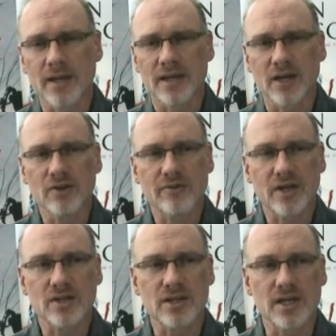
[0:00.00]
Karen
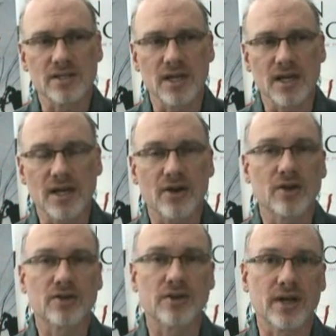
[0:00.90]
Vail is a
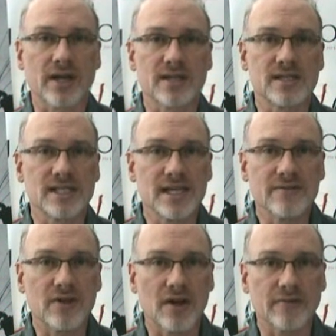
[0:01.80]
character that I
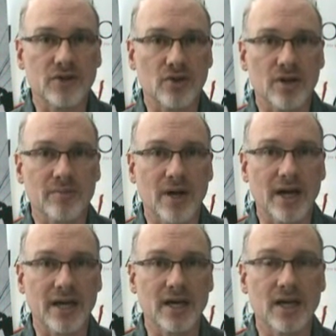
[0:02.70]
conceived of during
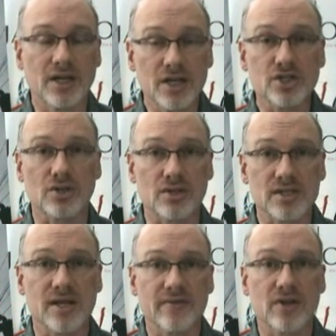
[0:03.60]
my initial
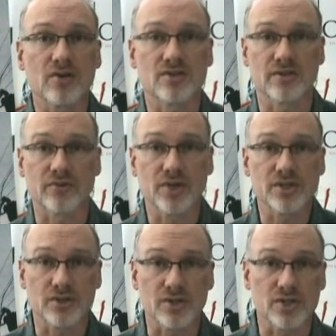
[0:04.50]
seven years of
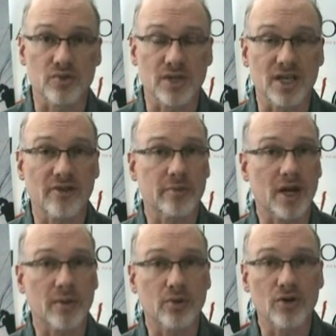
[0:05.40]
research with the
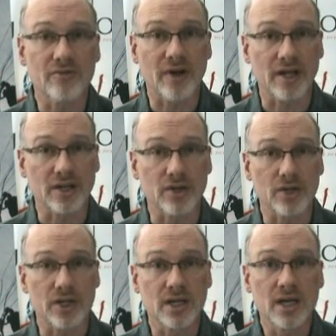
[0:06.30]
FBI profiling
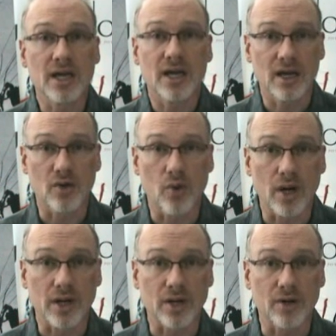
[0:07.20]
unit in
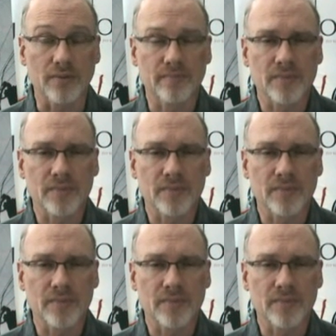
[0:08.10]
Quantico.